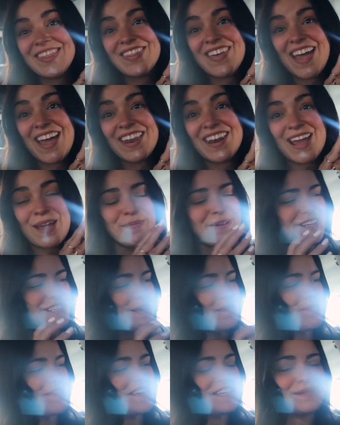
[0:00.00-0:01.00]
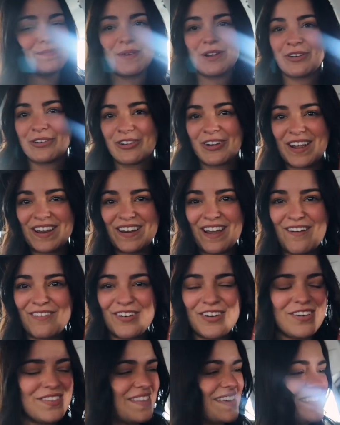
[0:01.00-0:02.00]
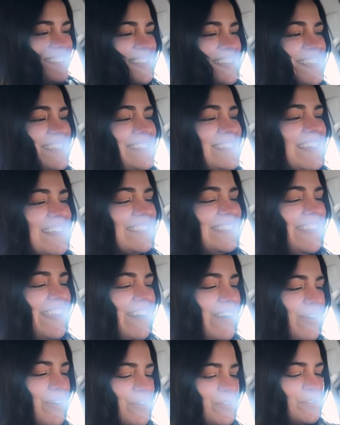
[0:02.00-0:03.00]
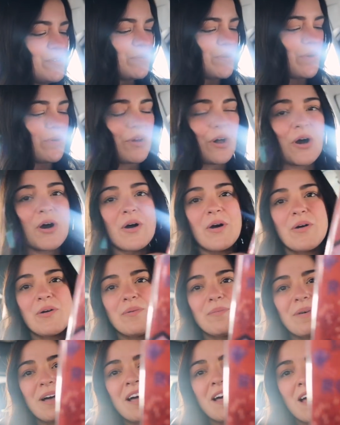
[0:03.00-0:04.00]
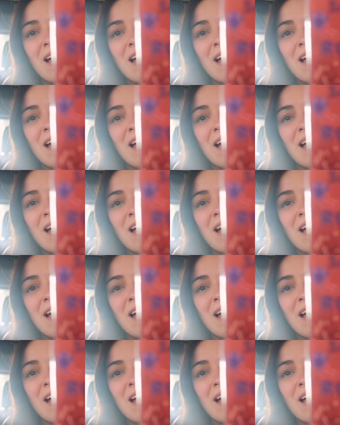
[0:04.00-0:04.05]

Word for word: Then I picked up this middle grade novel. This is Santiago's Road Home.